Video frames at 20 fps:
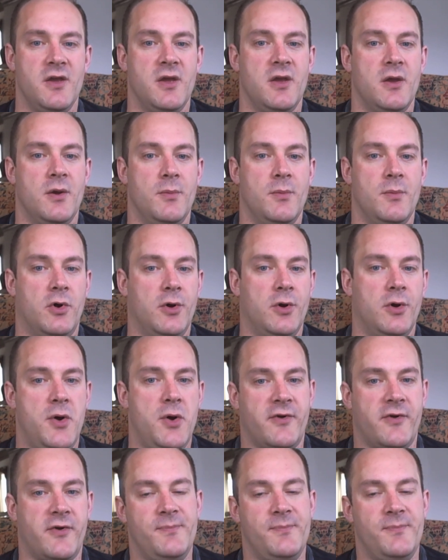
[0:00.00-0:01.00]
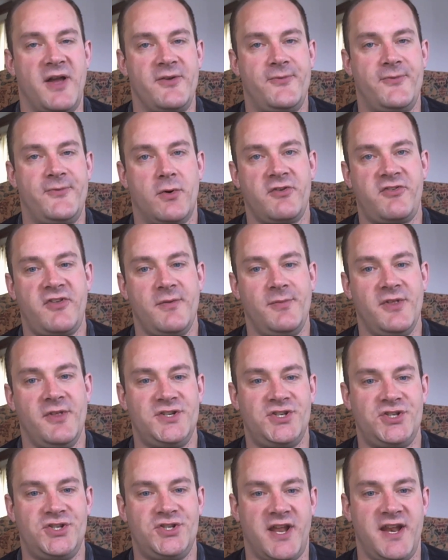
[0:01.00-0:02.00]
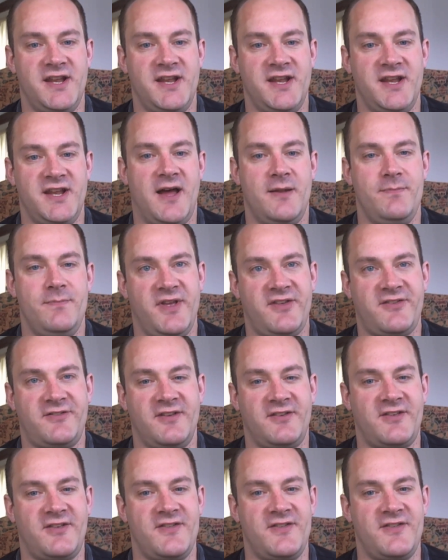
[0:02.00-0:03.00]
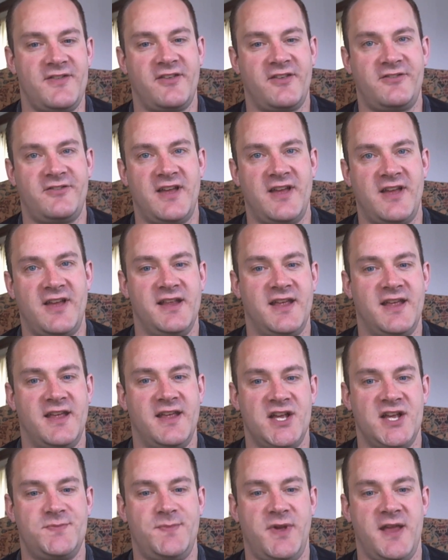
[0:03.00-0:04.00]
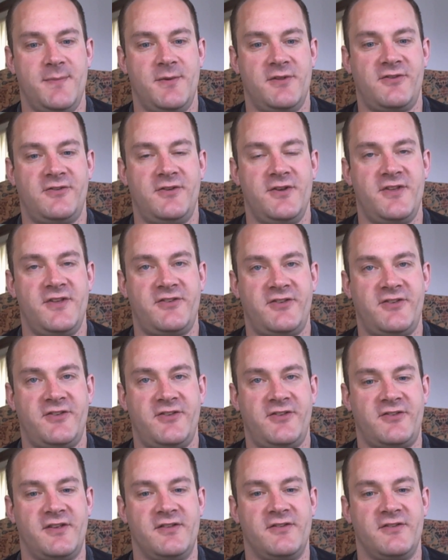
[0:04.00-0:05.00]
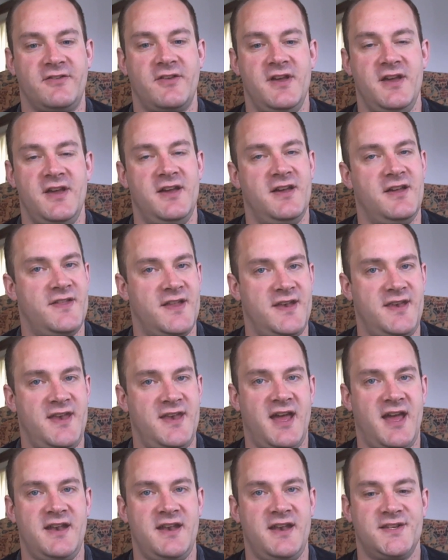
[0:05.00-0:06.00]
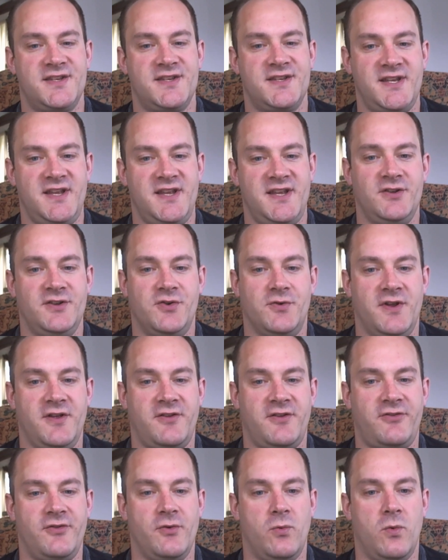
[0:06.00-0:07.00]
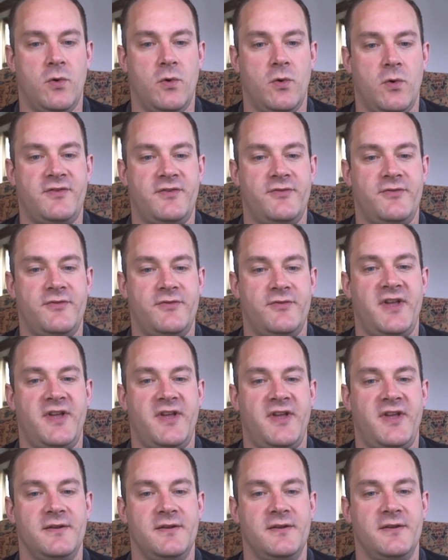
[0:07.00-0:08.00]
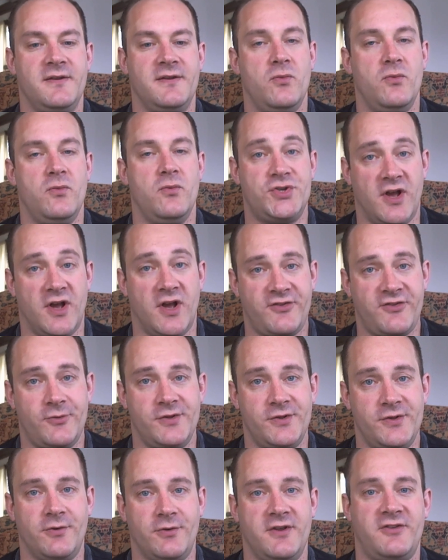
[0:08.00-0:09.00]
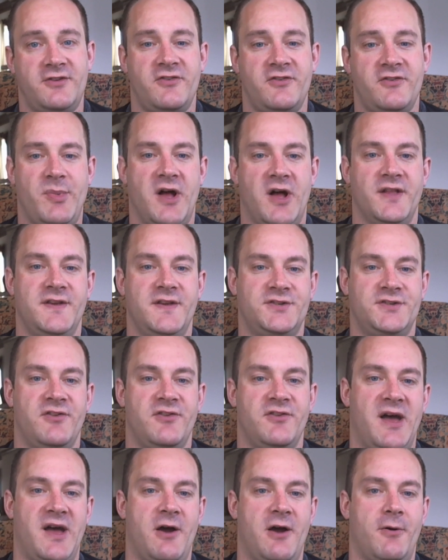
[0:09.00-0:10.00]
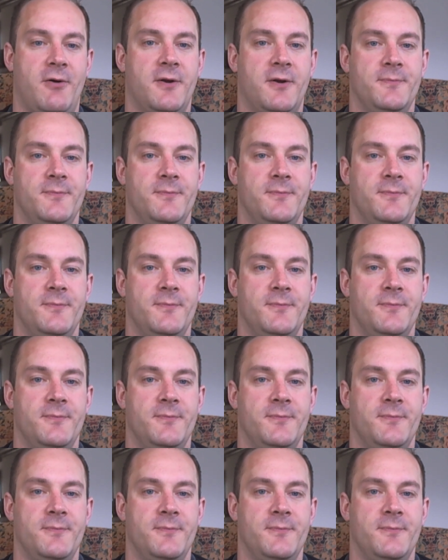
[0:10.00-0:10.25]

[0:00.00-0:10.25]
Moreover, by forcibly shutting down business and then extending cash payments to the citizens, the net is to increase the wards of the state, which also increases a politician's power.